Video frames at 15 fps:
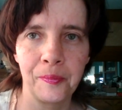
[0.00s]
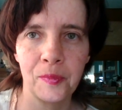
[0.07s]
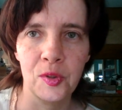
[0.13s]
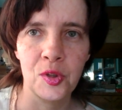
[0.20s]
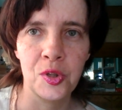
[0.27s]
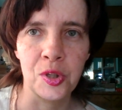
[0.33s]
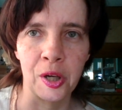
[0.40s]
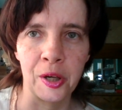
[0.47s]

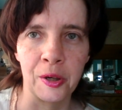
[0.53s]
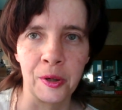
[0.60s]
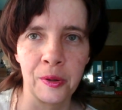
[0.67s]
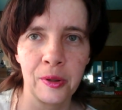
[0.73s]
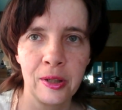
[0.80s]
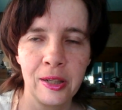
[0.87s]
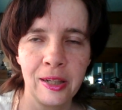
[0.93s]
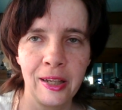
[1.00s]

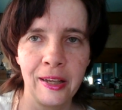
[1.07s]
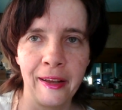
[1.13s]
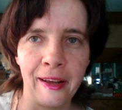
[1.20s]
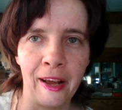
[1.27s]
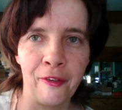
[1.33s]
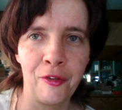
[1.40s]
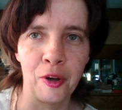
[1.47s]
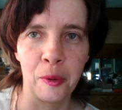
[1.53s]
So
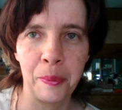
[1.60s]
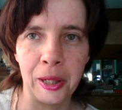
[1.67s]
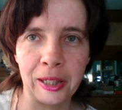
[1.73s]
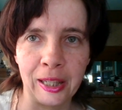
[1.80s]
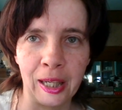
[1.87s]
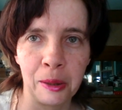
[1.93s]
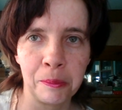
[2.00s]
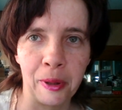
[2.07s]
if you're
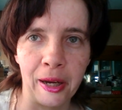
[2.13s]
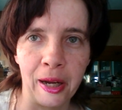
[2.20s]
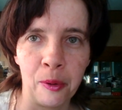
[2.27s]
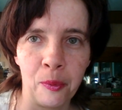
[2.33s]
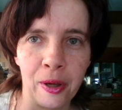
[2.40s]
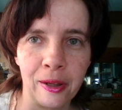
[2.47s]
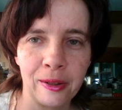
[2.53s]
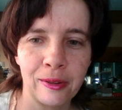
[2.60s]
picking by
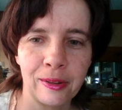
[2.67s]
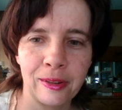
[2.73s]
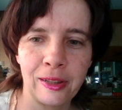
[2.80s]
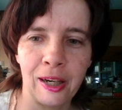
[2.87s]
what